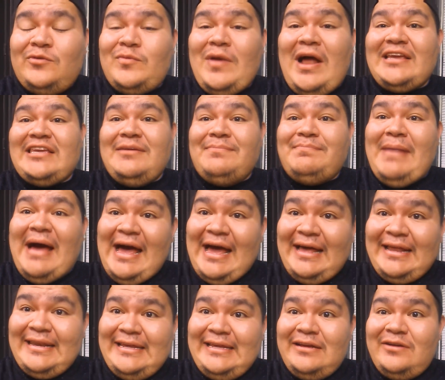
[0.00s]
Rock your
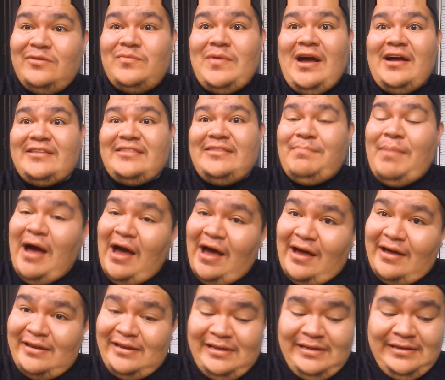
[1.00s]
body, rock the
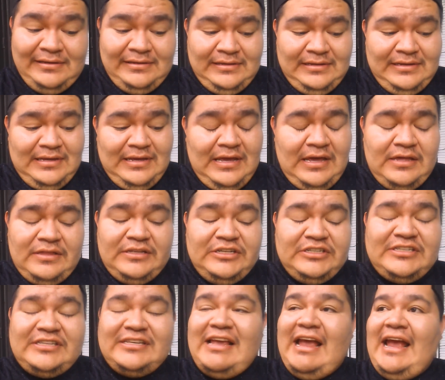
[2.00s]
potty.
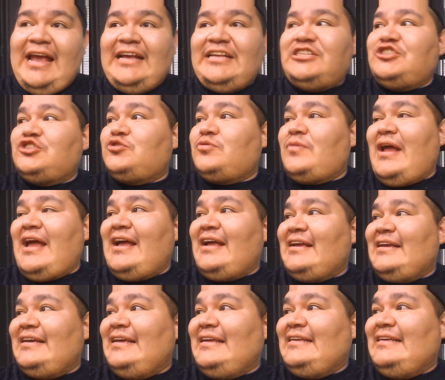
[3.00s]
This
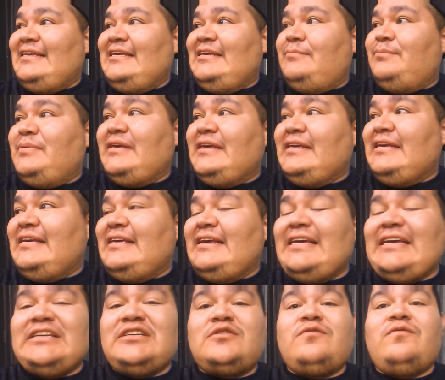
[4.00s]
8-track EP
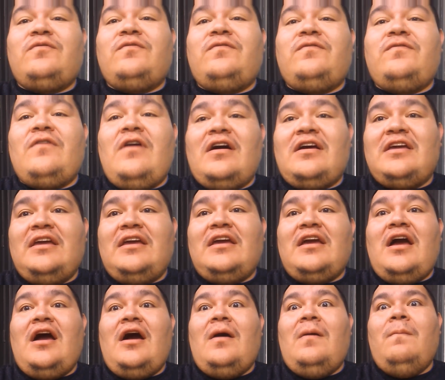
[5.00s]
is
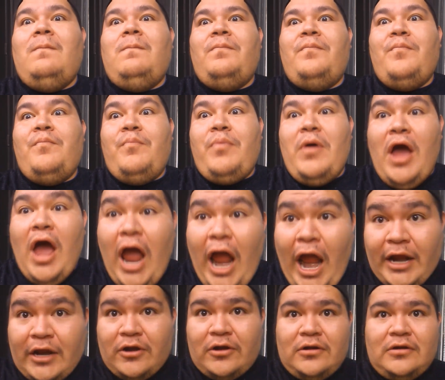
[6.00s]
fucking a
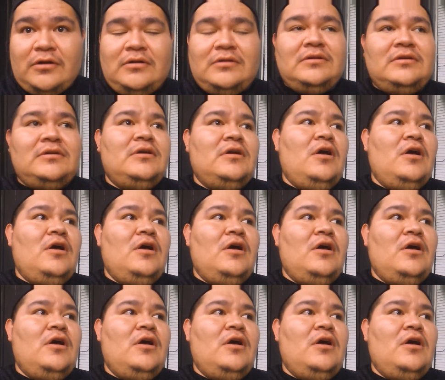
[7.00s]
banger.